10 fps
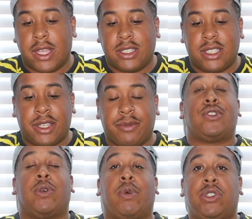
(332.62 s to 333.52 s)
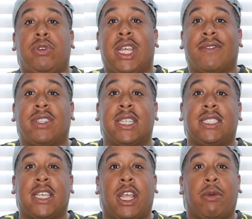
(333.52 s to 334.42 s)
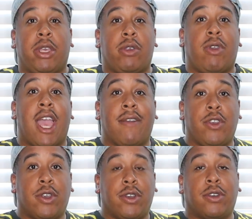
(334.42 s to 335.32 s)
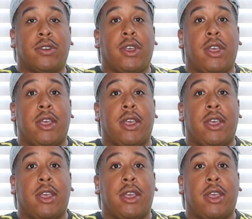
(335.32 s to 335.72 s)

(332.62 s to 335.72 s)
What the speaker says: that's it. So once you get everything set up and you have your